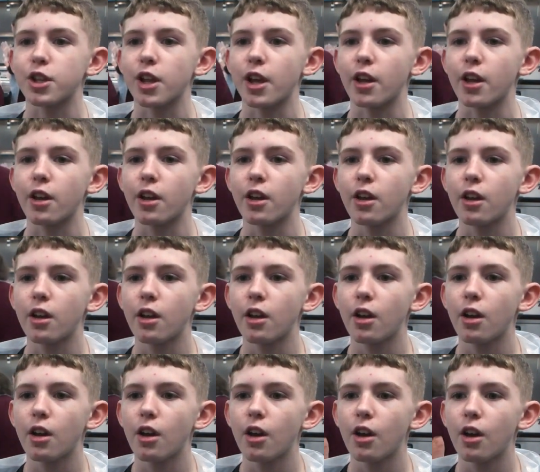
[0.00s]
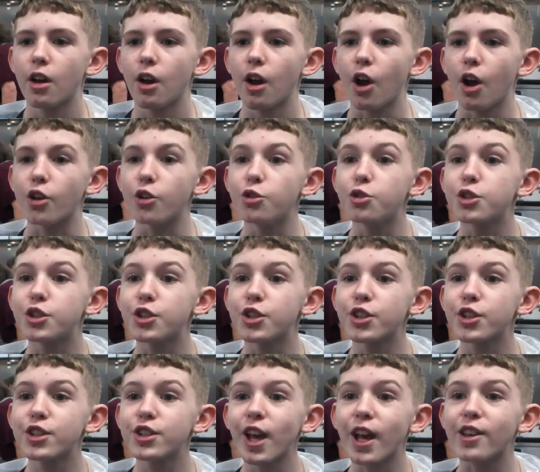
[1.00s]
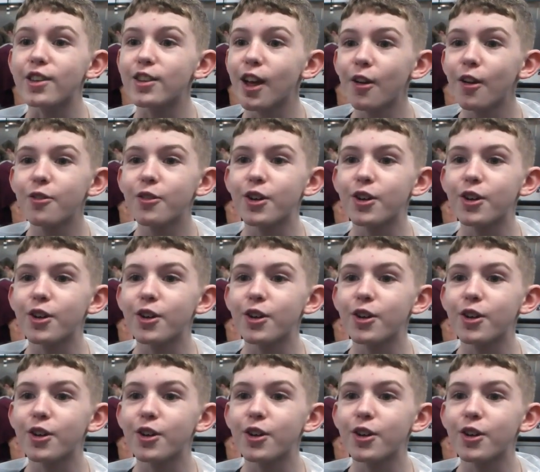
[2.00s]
like, are you serious? I love